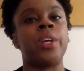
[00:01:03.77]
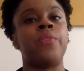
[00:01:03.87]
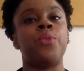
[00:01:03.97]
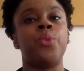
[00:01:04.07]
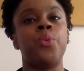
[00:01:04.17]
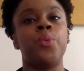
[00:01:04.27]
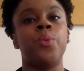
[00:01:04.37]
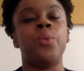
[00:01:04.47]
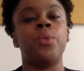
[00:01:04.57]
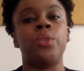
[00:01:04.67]
if
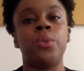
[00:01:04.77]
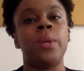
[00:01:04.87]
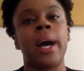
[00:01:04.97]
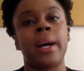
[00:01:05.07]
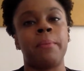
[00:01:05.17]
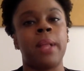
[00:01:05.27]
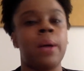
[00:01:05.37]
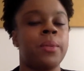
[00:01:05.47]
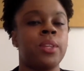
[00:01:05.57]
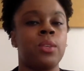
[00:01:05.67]
you do not comply
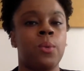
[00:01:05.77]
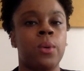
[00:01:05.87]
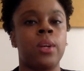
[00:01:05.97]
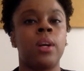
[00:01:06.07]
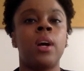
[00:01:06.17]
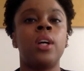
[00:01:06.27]
with this order.